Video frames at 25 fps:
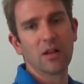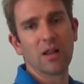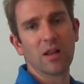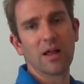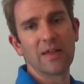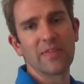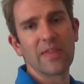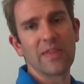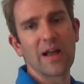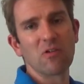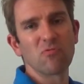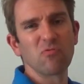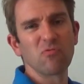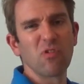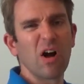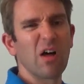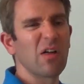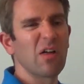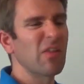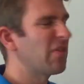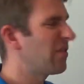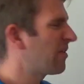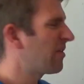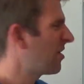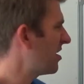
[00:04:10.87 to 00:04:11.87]
like that,
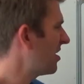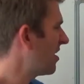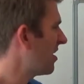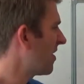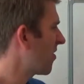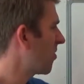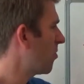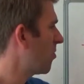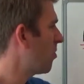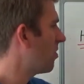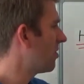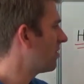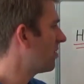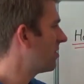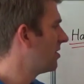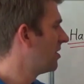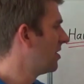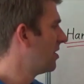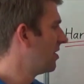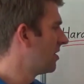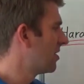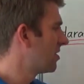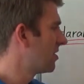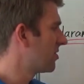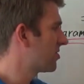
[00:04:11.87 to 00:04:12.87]
rather than another one
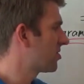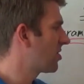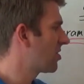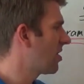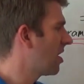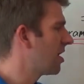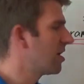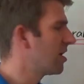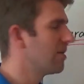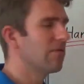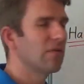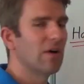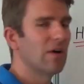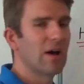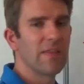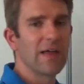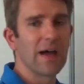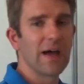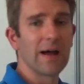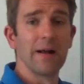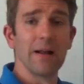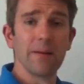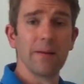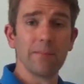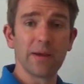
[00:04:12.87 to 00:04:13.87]
kind of like
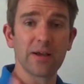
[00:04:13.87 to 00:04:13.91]
that.